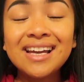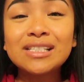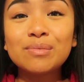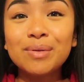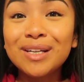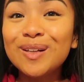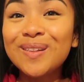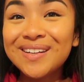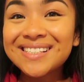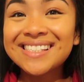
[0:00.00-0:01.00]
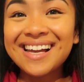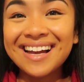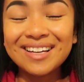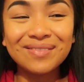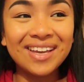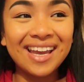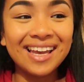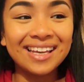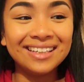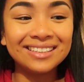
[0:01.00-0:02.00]
It's been a long time,
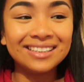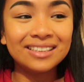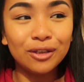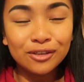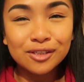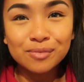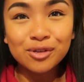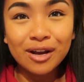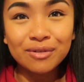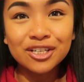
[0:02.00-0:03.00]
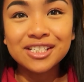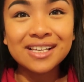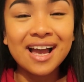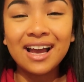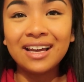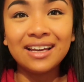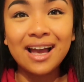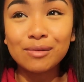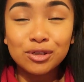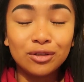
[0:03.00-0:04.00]
and my loyal subscribers, I
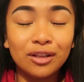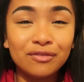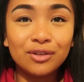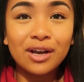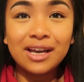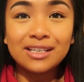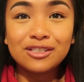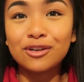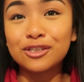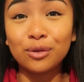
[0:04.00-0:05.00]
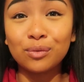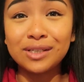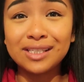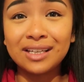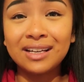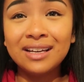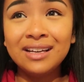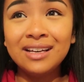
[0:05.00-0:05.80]
absolutely love you guys. You guys are the reason,